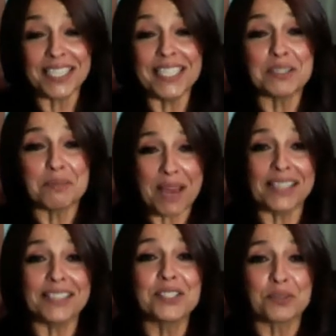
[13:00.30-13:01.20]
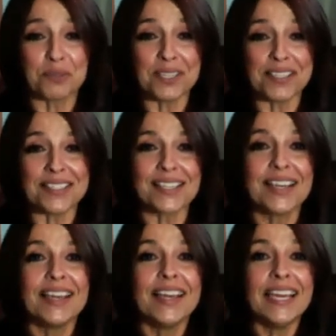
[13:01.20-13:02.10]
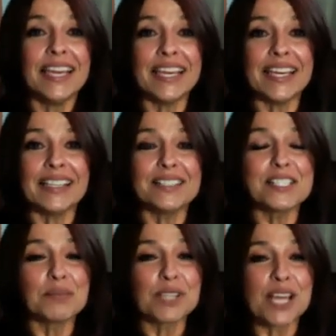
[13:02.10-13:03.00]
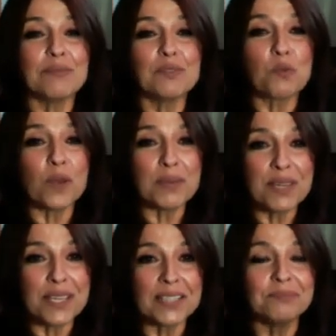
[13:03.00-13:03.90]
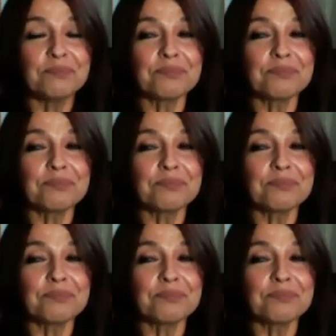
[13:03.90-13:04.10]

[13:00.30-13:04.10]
need to balance the risk. And sometimes women,